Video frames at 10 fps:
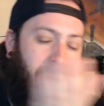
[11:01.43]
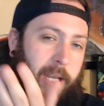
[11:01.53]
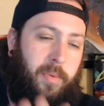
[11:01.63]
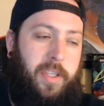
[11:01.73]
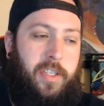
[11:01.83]

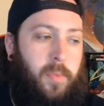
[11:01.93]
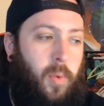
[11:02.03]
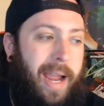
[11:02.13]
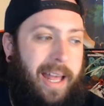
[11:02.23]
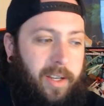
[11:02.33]
with these
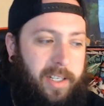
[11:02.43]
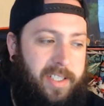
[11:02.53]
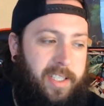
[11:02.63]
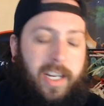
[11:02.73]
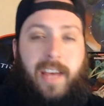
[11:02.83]
moralities
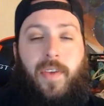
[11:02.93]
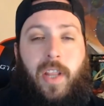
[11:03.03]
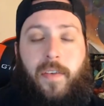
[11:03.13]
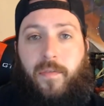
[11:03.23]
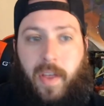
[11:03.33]
and you can have a lot
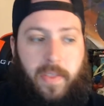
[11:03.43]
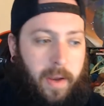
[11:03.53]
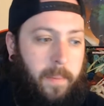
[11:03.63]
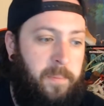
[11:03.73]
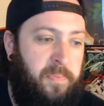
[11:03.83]
of fun
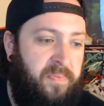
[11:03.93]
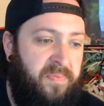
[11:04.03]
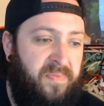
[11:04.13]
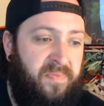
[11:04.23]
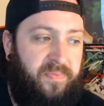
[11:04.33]
there.
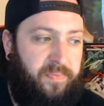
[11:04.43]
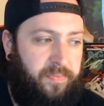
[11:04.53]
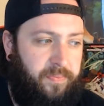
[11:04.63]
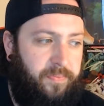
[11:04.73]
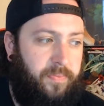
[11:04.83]

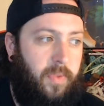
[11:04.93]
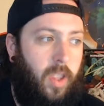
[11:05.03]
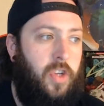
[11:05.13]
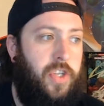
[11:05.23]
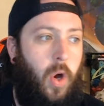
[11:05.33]

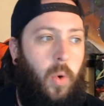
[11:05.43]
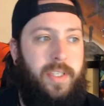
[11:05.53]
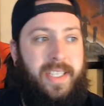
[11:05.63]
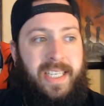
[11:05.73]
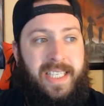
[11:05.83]
So
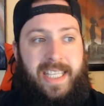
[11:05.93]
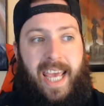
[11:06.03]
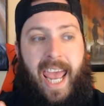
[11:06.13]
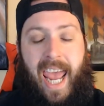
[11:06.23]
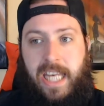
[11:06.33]
since the
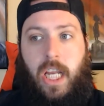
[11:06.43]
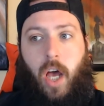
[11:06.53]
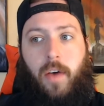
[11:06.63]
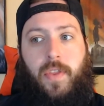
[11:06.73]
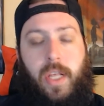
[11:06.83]
end
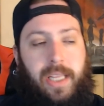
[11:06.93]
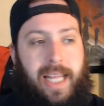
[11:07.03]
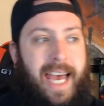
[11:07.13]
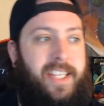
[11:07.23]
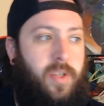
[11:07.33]
of the
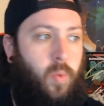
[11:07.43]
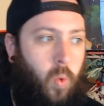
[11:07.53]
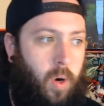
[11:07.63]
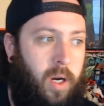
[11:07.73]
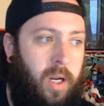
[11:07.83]
last
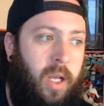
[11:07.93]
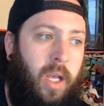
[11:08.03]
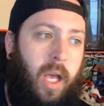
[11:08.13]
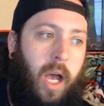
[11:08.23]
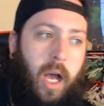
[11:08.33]
war,
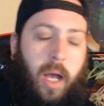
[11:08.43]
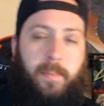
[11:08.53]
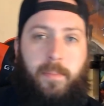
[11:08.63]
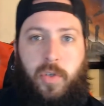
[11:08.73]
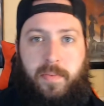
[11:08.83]

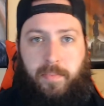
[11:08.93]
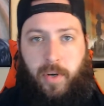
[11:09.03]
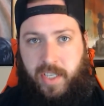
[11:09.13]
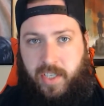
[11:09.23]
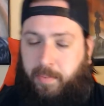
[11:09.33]
most
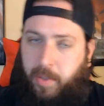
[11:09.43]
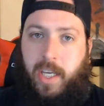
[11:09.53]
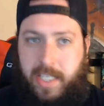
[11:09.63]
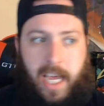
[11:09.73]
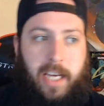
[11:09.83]
princes are pretty
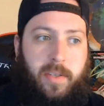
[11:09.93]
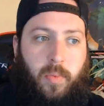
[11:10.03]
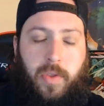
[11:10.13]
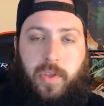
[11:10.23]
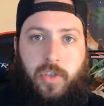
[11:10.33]
content
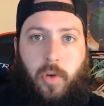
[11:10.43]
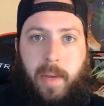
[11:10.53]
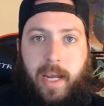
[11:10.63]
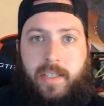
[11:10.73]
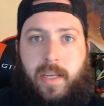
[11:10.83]
with their
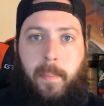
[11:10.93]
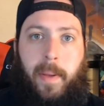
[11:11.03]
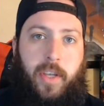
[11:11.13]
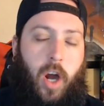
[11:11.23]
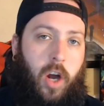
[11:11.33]
domains, but
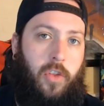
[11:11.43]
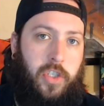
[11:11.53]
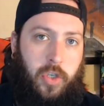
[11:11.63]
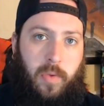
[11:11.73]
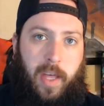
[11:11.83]
there are the
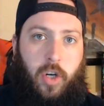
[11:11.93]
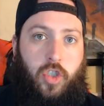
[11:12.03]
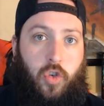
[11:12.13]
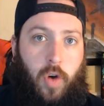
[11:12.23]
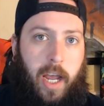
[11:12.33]
two that
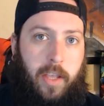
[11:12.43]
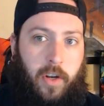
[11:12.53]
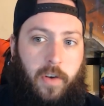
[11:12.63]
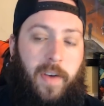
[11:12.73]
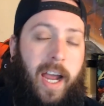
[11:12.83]

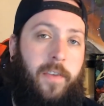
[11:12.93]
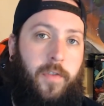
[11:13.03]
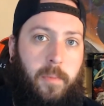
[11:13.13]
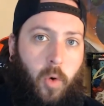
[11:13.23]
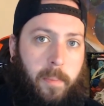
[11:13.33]
are vying for
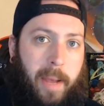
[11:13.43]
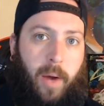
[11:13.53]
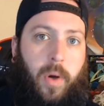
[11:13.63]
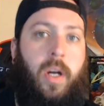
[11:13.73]
more power,